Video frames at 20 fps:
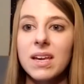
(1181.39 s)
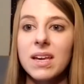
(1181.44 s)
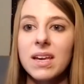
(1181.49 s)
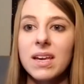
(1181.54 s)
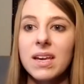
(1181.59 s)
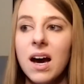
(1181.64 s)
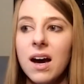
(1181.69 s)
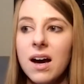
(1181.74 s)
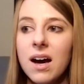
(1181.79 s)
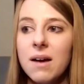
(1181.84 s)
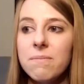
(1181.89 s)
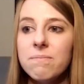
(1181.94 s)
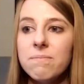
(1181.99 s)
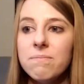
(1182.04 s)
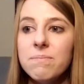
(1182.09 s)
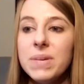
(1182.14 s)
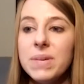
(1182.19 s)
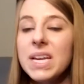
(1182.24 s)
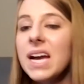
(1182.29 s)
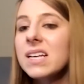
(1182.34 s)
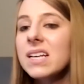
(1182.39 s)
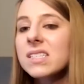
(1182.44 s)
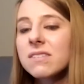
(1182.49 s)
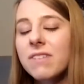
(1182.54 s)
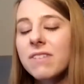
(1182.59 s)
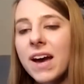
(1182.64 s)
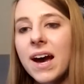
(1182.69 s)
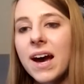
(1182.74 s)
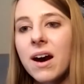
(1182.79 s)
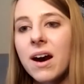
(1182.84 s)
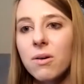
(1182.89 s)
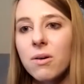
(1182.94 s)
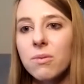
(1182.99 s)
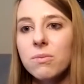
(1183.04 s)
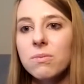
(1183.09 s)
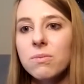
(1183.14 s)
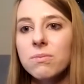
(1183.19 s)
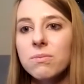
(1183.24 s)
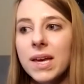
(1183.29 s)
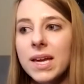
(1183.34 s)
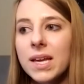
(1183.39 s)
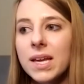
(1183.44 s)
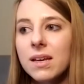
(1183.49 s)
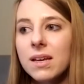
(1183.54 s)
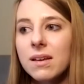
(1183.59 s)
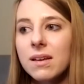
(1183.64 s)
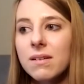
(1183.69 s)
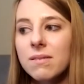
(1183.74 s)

because of how like